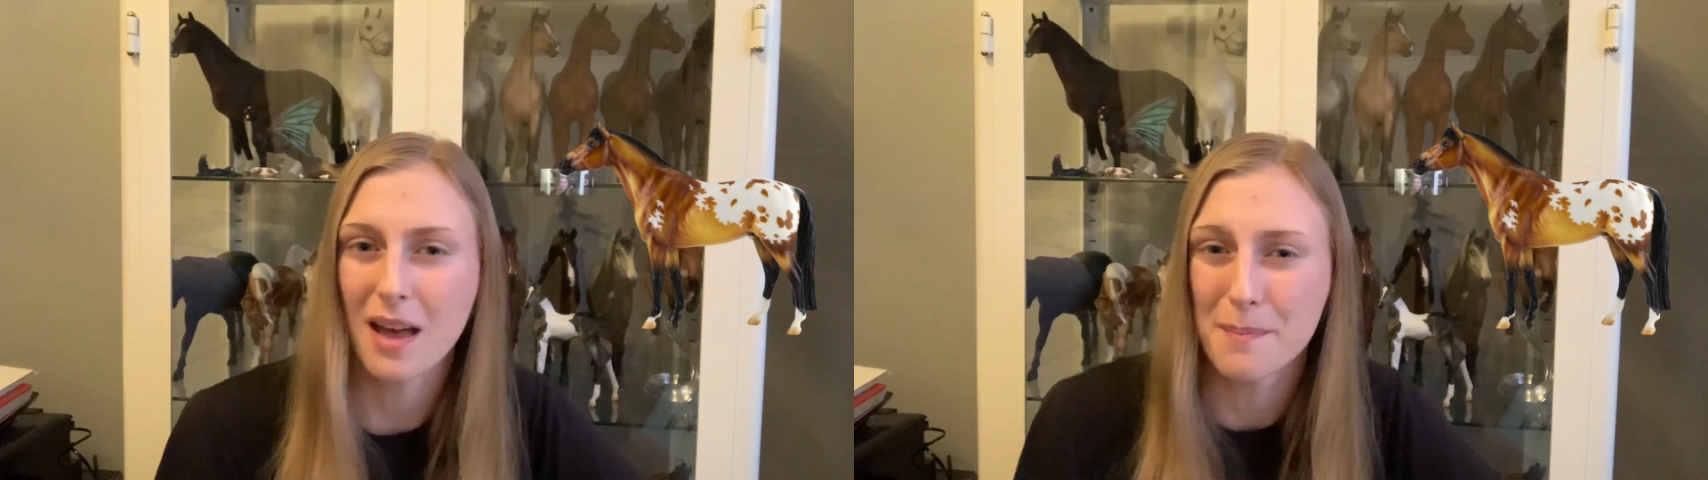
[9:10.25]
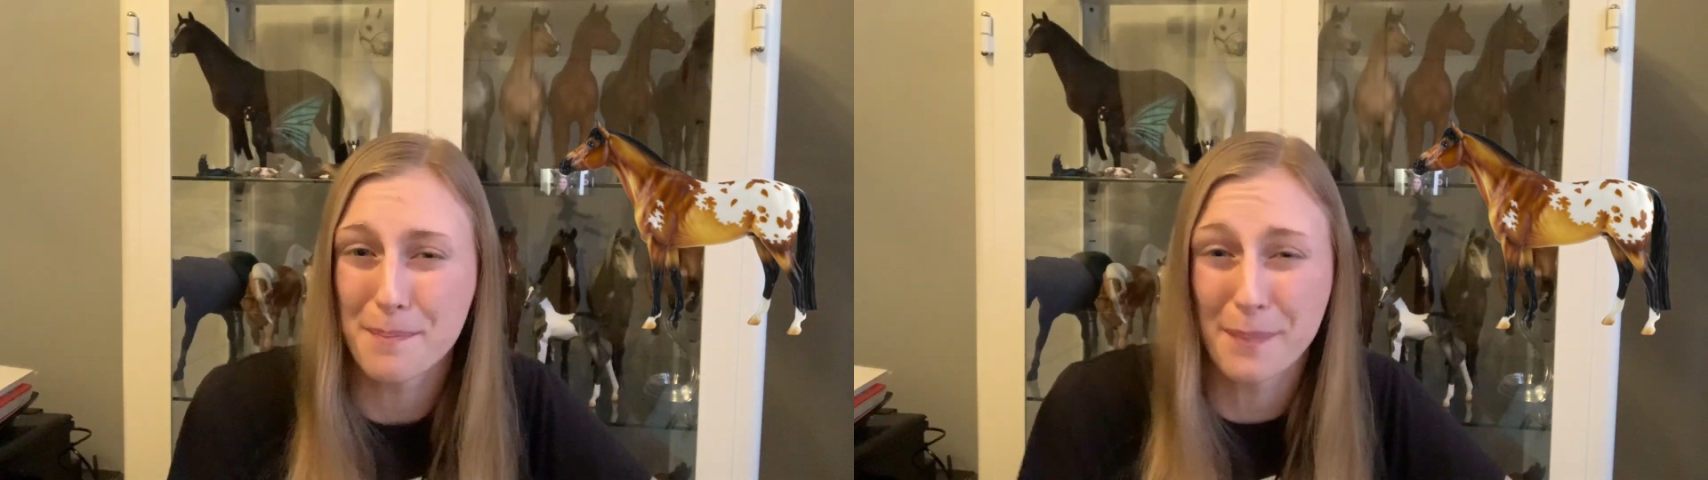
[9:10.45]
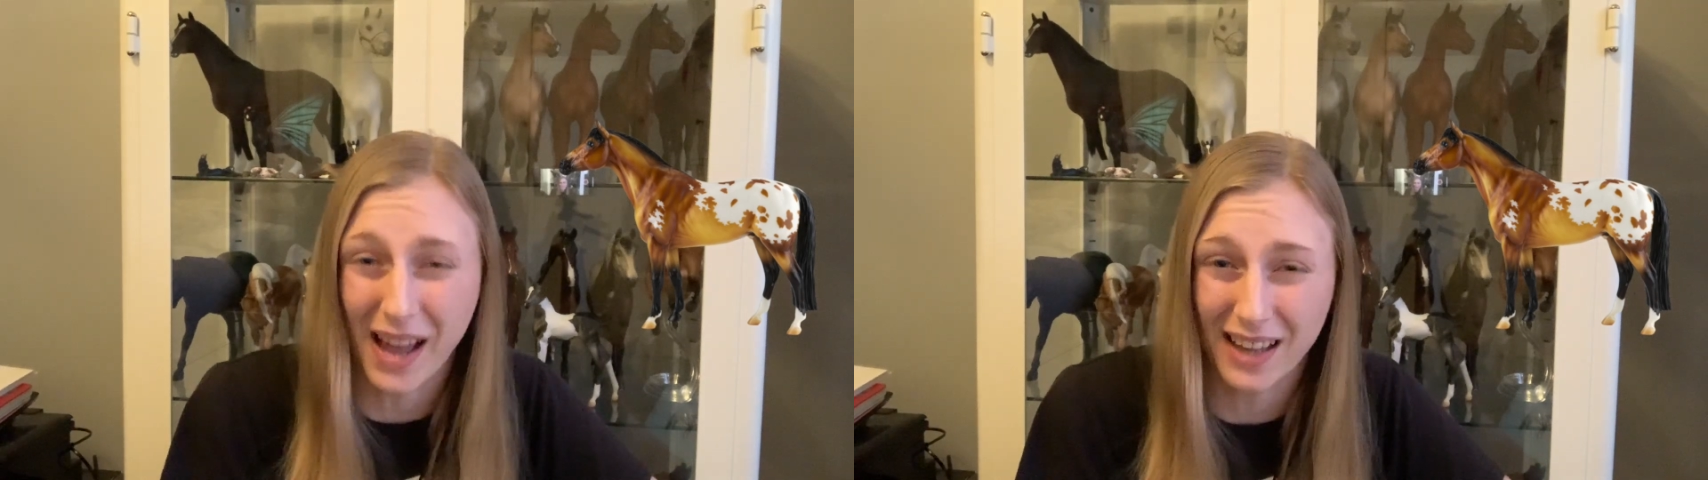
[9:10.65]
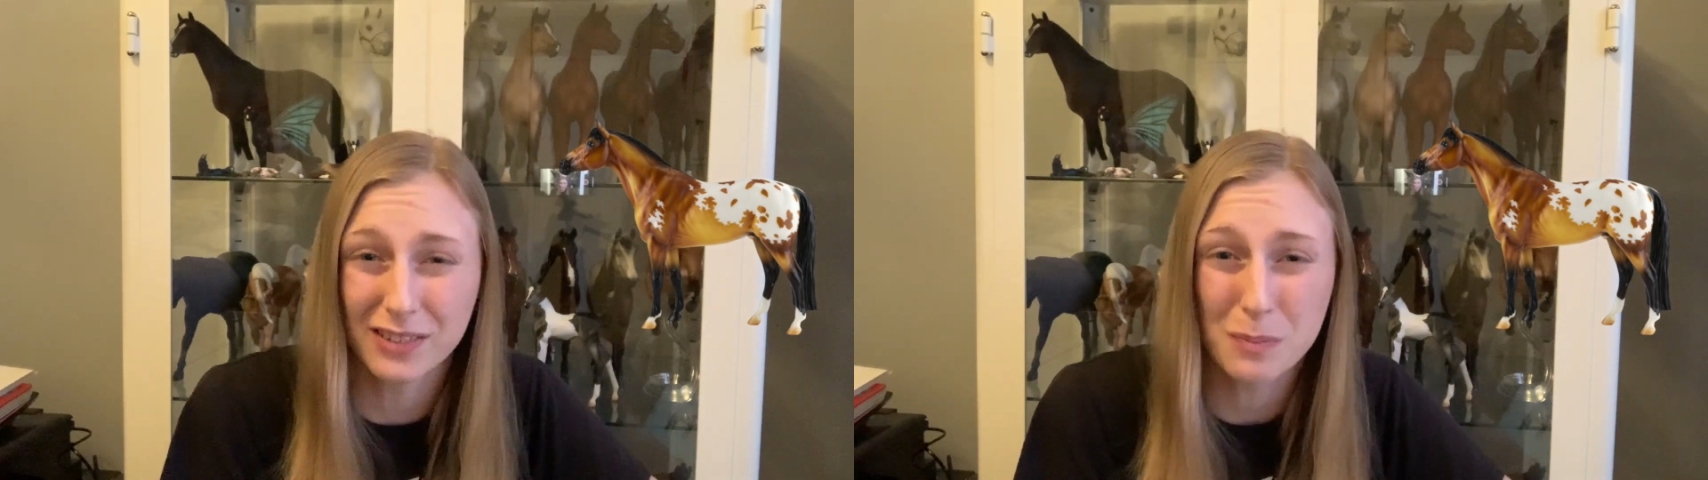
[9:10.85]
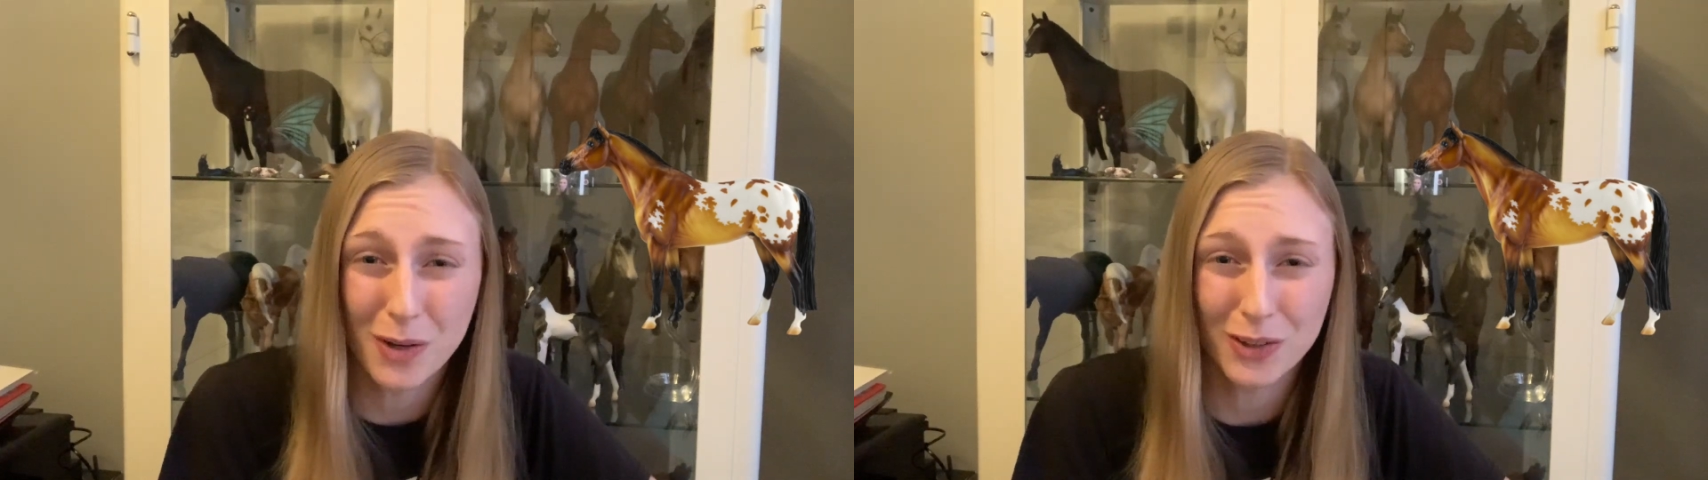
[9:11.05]
a bad
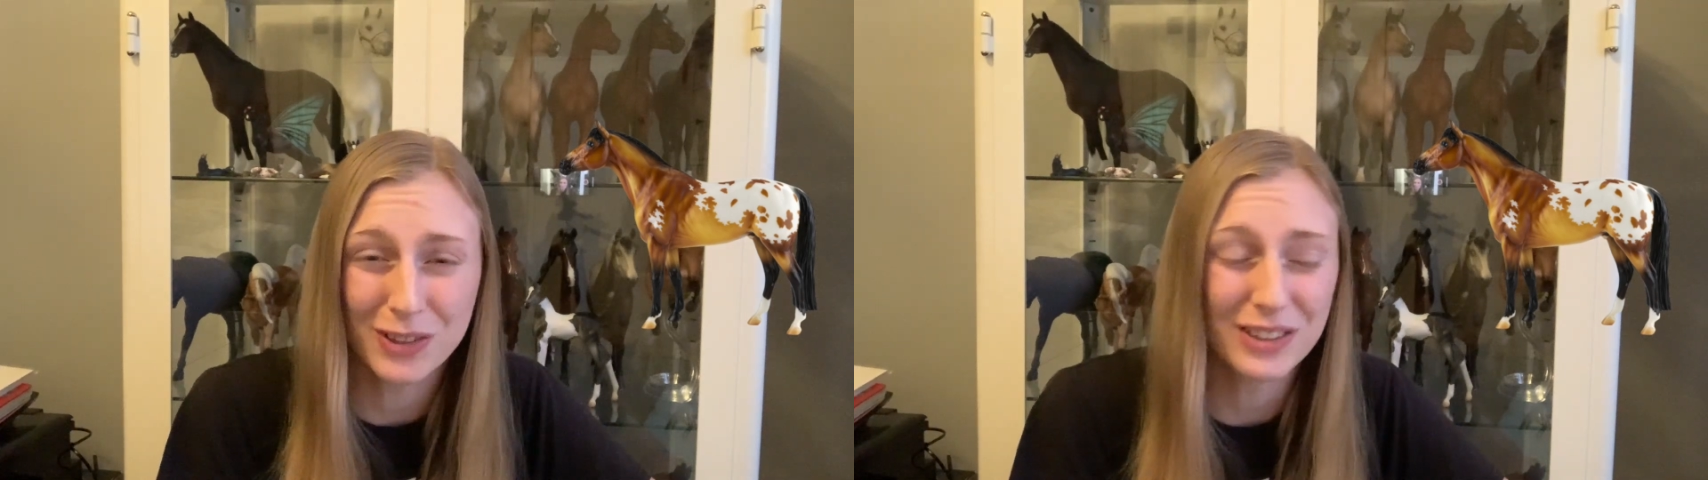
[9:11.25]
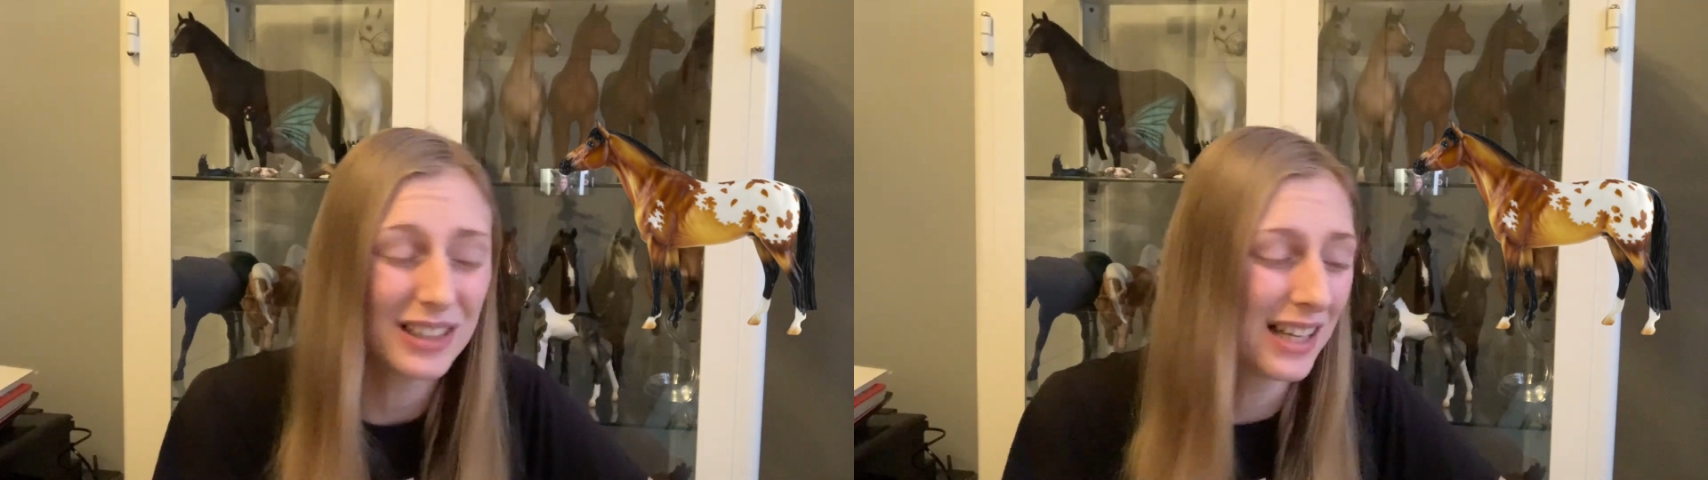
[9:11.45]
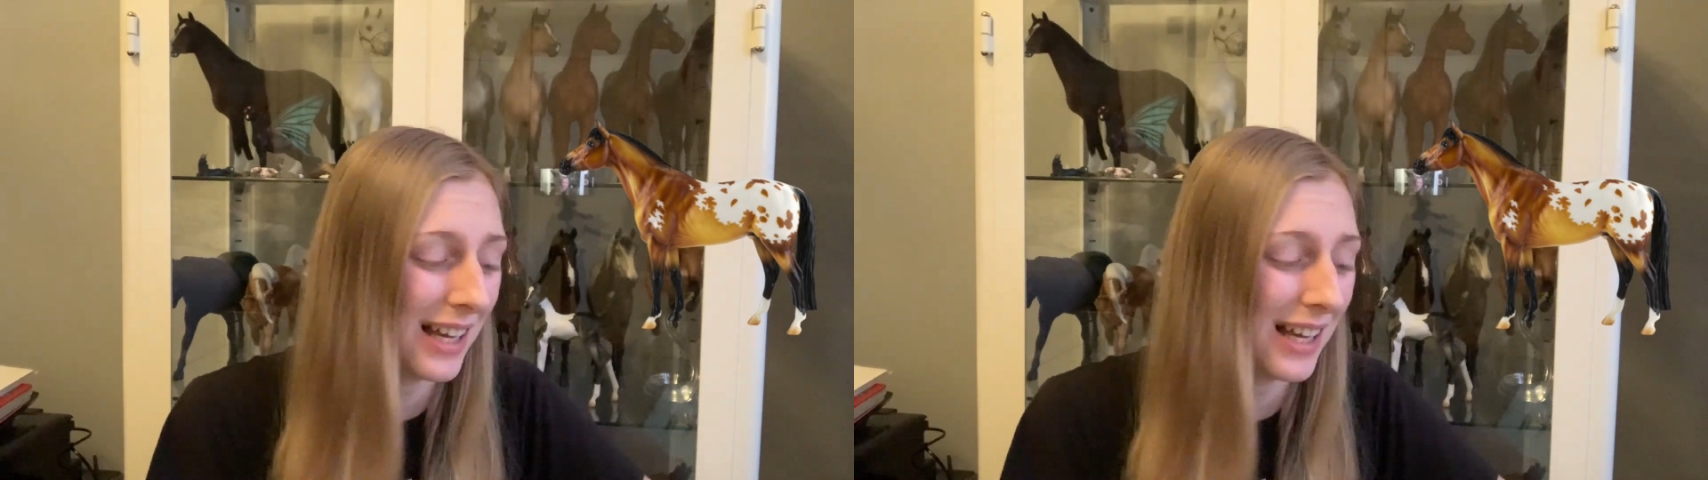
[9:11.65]
model.